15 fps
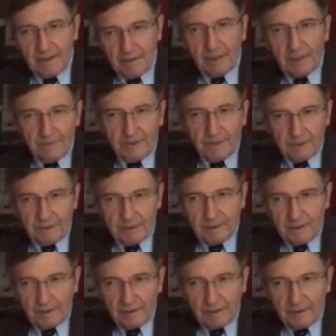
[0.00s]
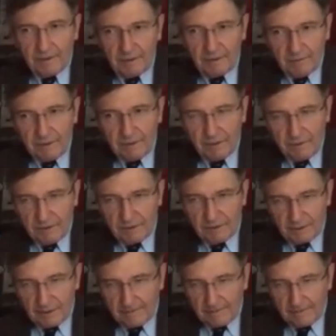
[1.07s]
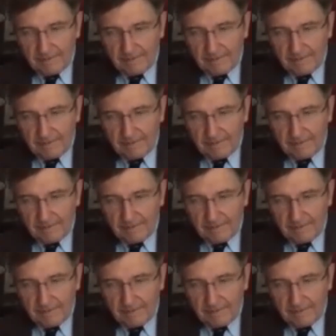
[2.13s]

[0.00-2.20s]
relevant to their interests,